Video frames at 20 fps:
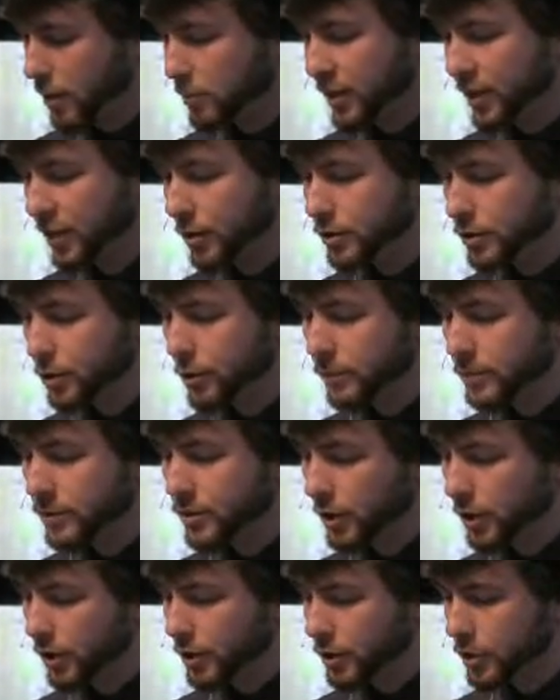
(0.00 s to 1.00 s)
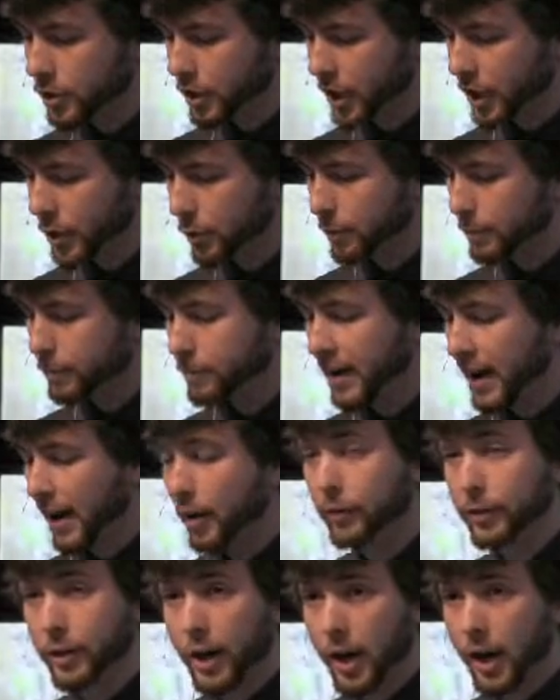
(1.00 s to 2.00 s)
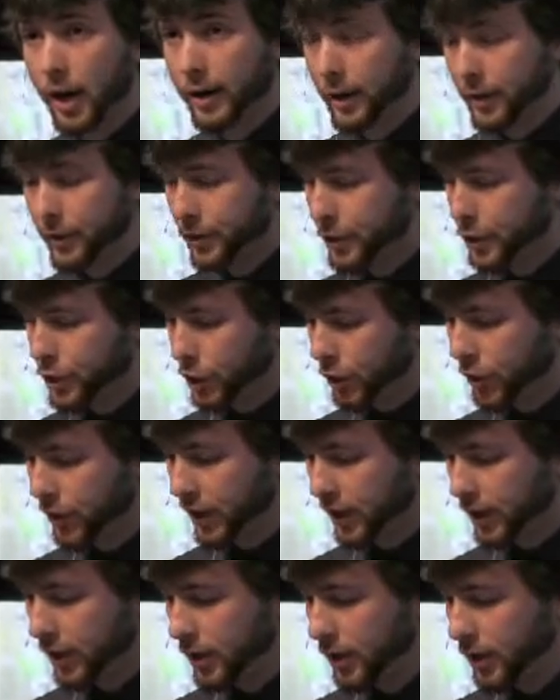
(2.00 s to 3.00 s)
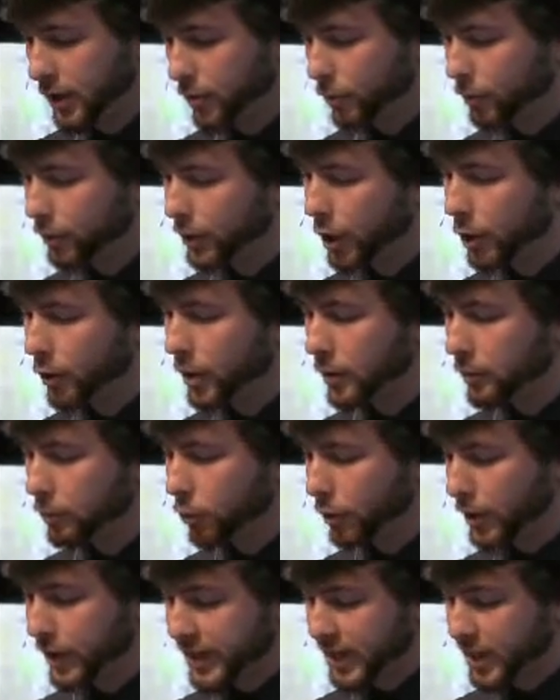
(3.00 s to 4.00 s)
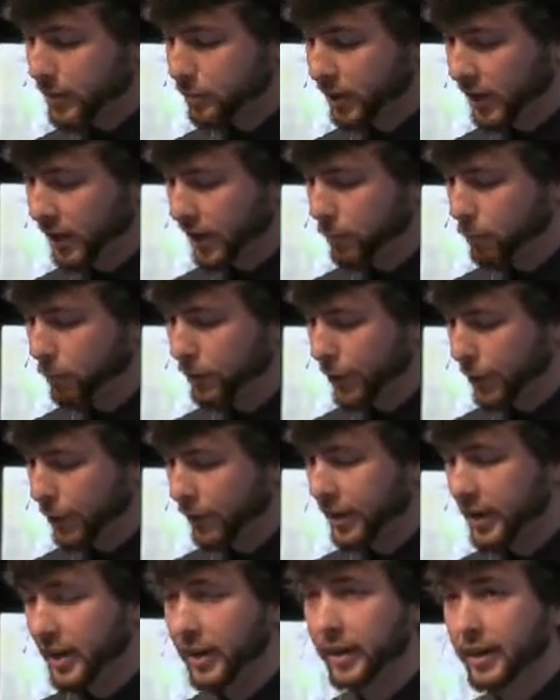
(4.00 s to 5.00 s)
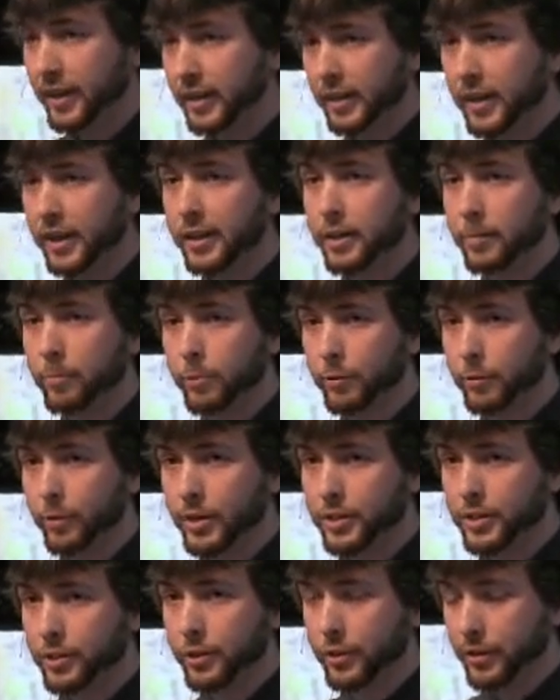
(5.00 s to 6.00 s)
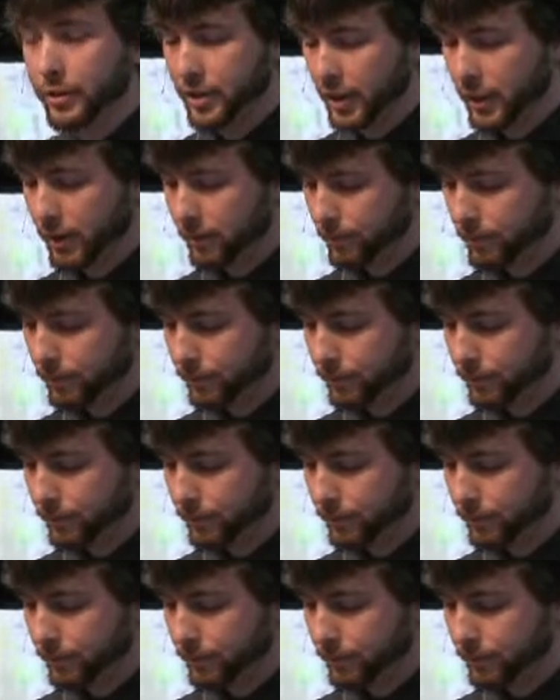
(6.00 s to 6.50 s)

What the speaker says: But those who have searched and who have found God on their journey will know Him more deeply and will know that He can lead them through uncertainty.